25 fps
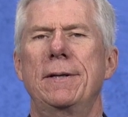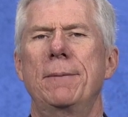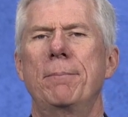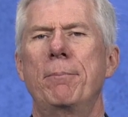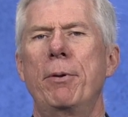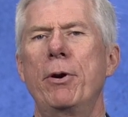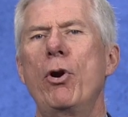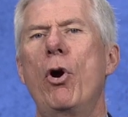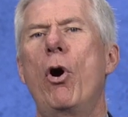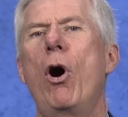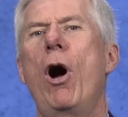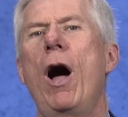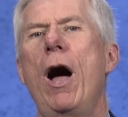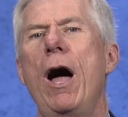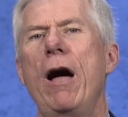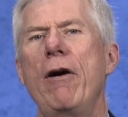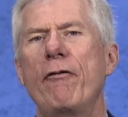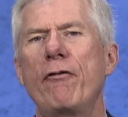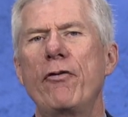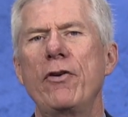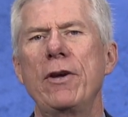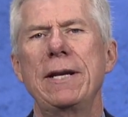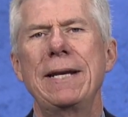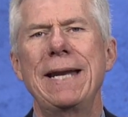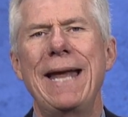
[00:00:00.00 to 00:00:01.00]
but
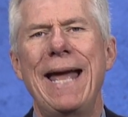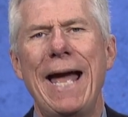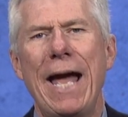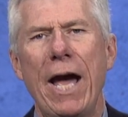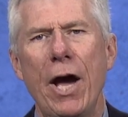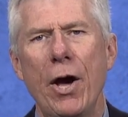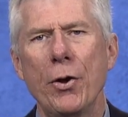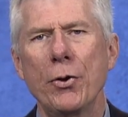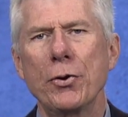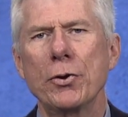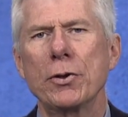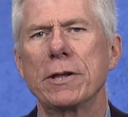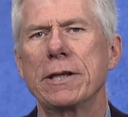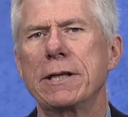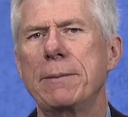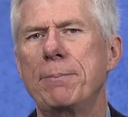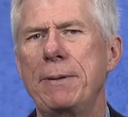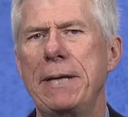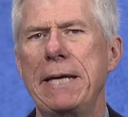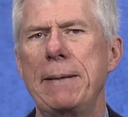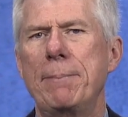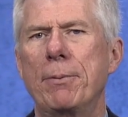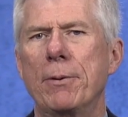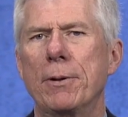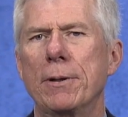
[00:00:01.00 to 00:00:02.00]
often elderly
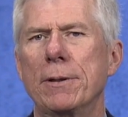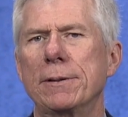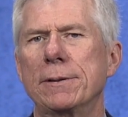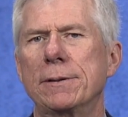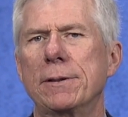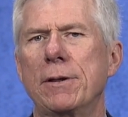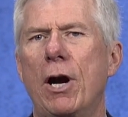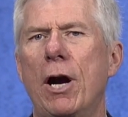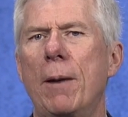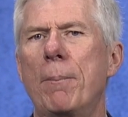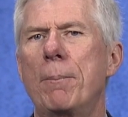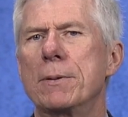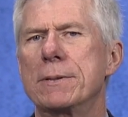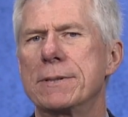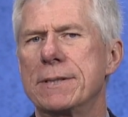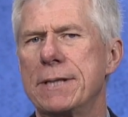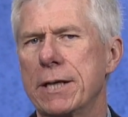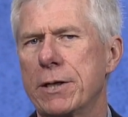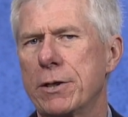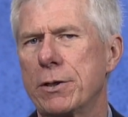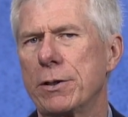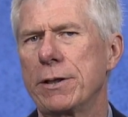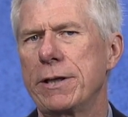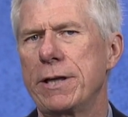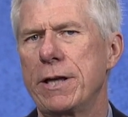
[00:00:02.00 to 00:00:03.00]
people are
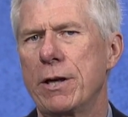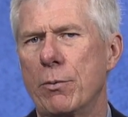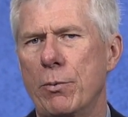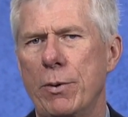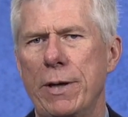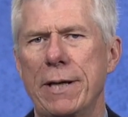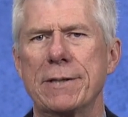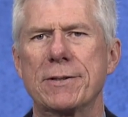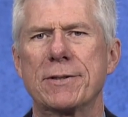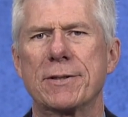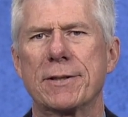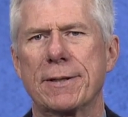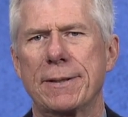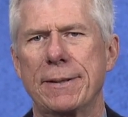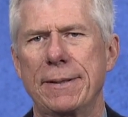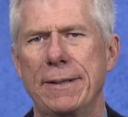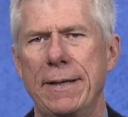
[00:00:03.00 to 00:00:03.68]
particularly at risk.